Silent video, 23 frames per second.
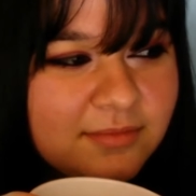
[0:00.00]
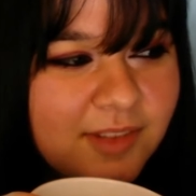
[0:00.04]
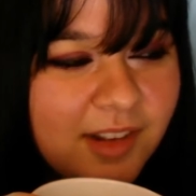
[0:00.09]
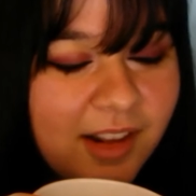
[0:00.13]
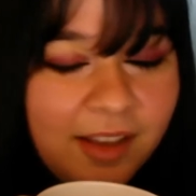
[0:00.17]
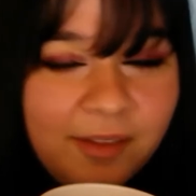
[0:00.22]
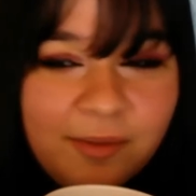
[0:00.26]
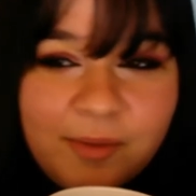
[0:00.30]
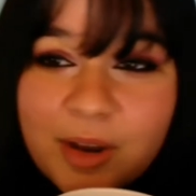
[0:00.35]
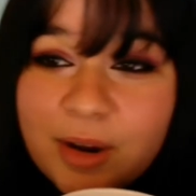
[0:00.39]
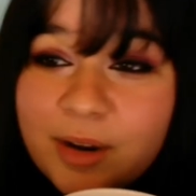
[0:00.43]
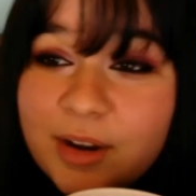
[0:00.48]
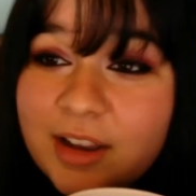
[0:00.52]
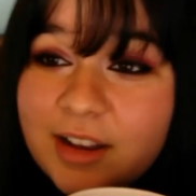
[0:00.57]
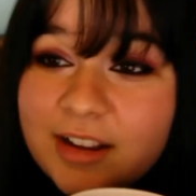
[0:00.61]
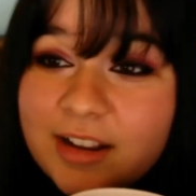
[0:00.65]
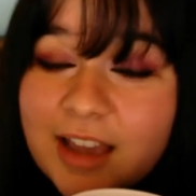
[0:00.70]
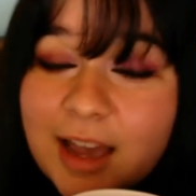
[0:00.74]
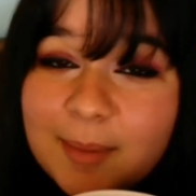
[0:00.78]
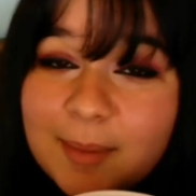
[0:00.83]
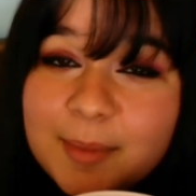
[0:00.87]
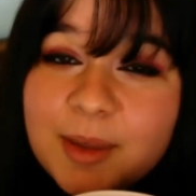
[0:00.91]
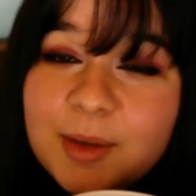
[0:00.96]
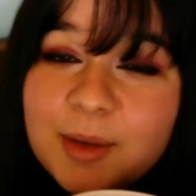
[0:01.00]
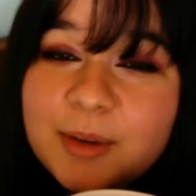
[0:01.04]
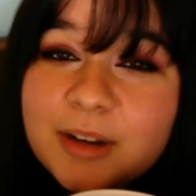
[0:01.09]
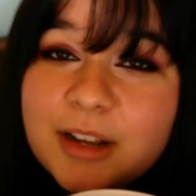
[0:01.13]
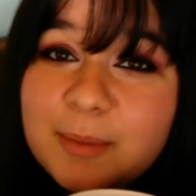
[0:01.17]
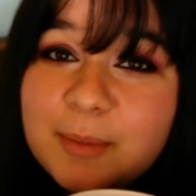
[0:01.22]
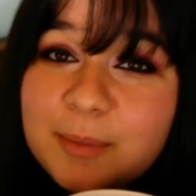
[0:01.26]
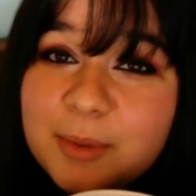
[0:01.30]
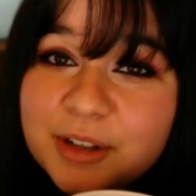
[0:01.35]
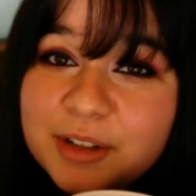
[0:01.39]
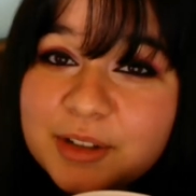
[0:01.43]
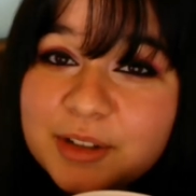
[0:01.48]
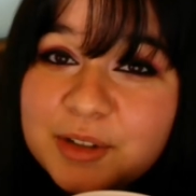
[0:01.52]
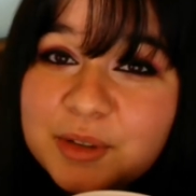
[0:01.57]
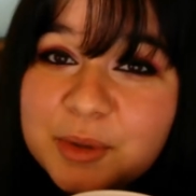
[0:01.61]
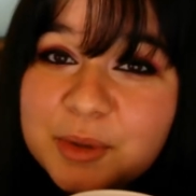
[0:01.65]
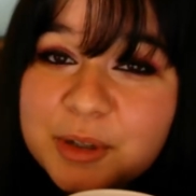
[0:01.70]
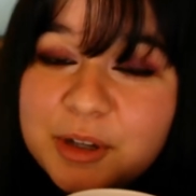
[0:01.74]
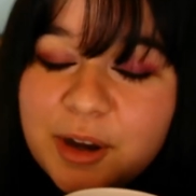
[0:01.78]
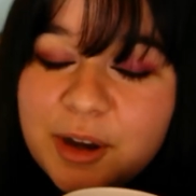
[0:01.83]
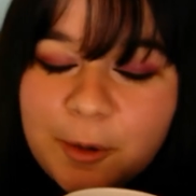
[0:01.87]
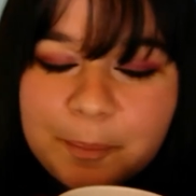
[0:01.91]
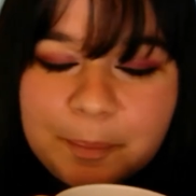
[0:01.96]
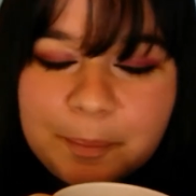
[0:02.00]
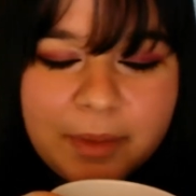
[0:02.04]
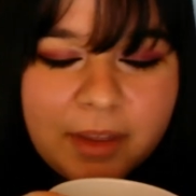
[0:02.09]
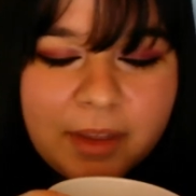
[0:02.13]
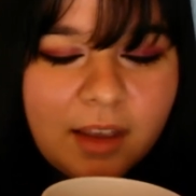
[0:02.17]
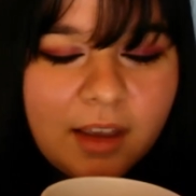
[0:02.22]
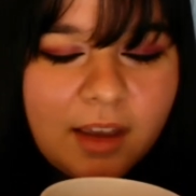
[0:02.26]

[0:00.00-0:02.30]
very unhappy when I bring a new one home.